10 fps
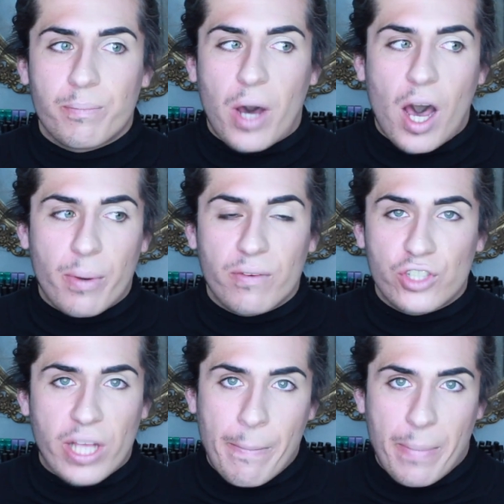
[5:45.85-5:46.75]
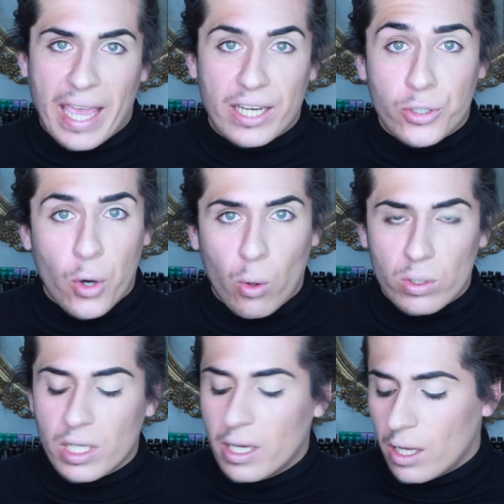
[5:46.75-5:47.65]
pop of champagne
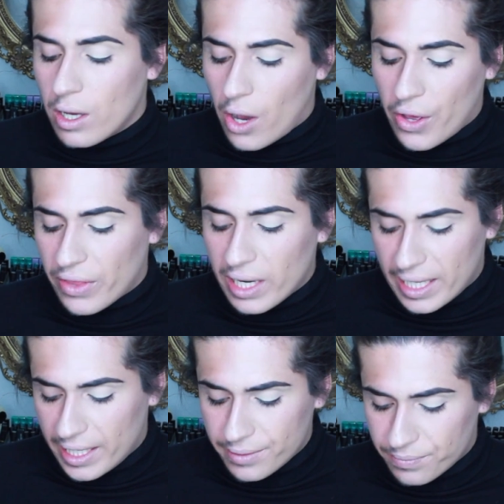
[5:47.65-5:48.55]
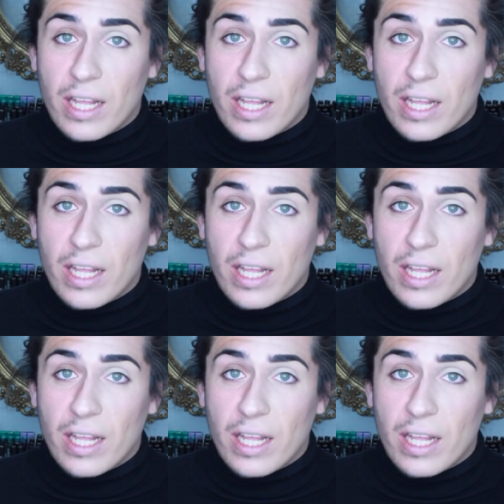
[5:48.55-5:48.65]
gold on the lid,